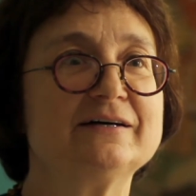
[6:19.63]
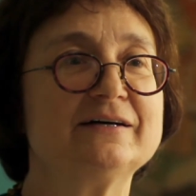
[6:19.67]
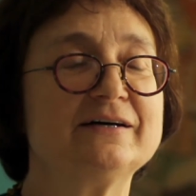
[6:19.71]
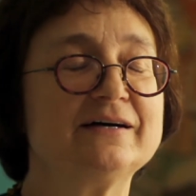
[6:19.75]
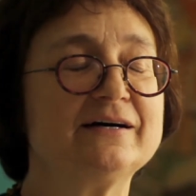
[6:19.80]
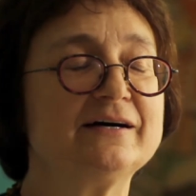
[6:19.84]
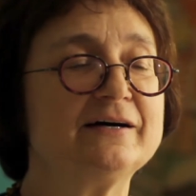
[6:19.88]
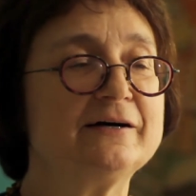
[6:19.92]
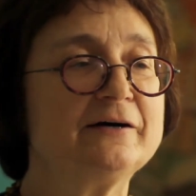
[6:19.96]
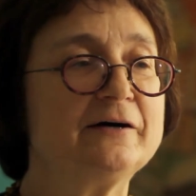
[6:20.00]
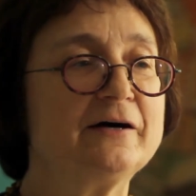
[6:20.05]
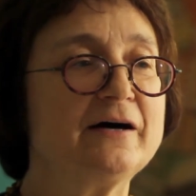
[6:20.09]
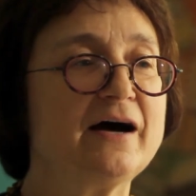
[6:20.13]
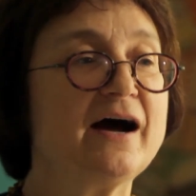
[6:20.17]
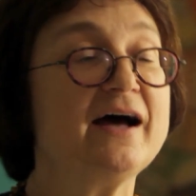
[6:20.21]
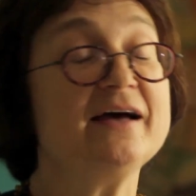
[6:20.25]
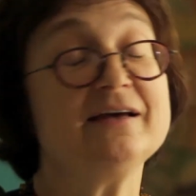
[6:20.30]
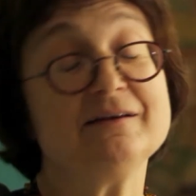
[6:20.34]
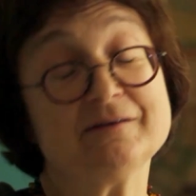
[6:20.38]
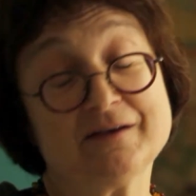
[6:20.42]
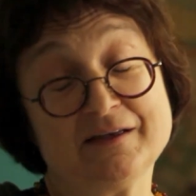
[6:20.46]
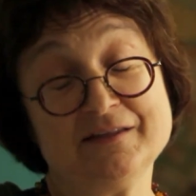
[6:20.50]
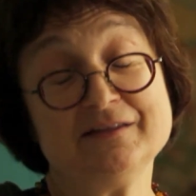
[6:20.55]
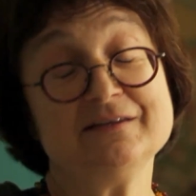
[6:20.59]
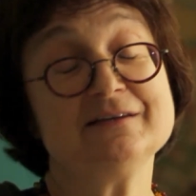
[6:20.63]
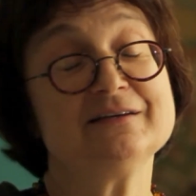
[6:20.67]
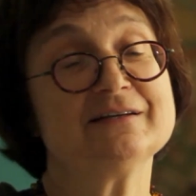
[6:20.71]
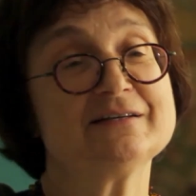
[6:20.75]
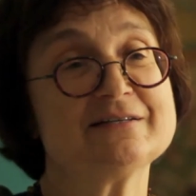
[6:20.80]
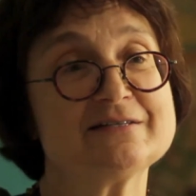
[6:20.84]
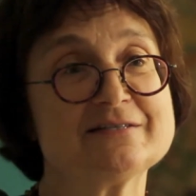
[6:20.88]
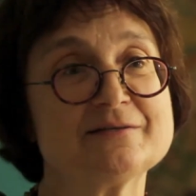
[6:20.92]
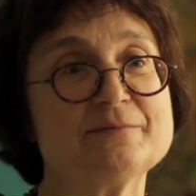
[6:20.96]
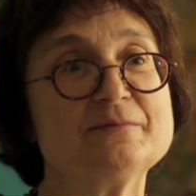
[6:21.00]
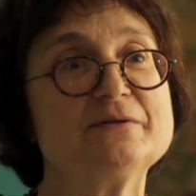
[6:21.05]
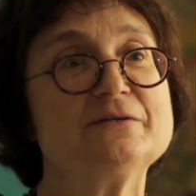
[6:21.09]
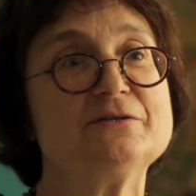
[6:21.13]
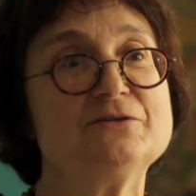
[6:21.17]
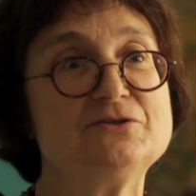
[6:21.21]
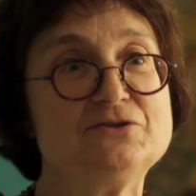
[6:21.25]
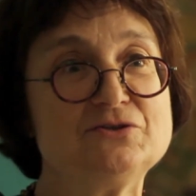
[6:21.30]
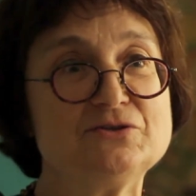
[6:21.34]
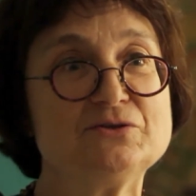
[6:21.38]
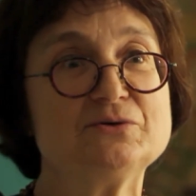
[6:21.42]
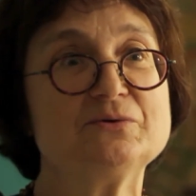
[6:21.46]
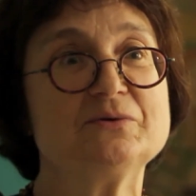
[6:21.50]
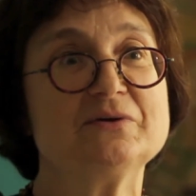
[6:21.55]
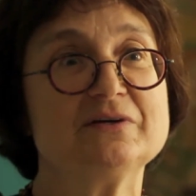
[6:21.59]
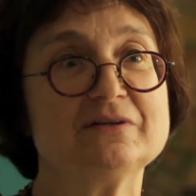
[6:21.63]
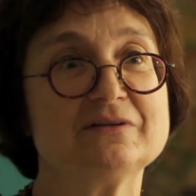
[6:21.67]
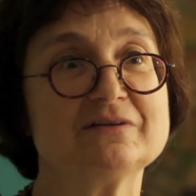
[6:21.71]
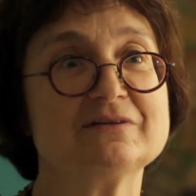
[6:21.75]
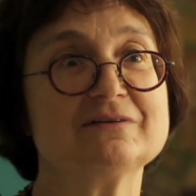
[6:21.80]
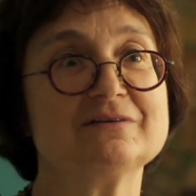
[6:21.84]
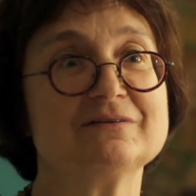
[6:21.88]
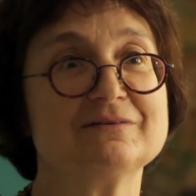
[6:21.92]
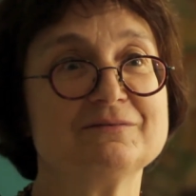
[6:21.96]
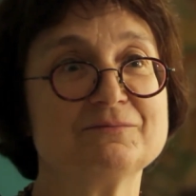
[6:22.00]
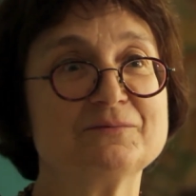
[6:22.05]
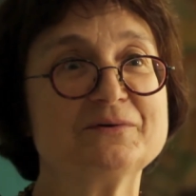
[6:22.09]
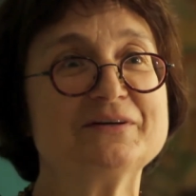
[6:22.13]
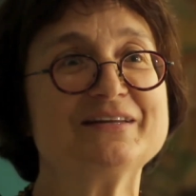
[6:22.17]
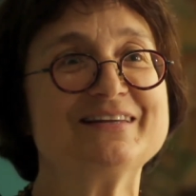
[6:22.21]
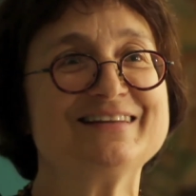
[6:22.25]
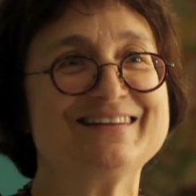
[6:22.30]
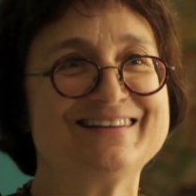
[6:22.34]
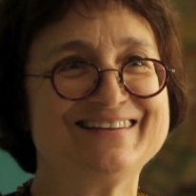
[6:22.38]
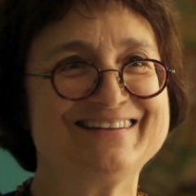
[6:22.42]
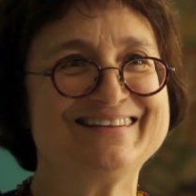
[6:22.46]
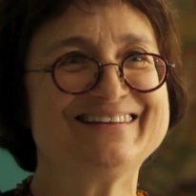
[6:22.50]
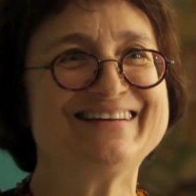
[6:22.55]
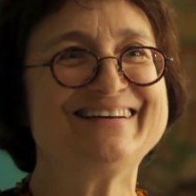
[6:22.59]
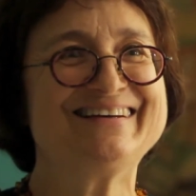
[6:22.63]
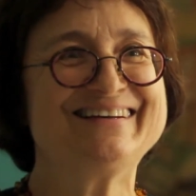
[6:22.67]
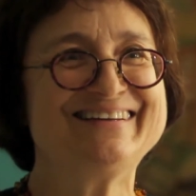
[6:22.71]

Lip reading: I think it has something to do with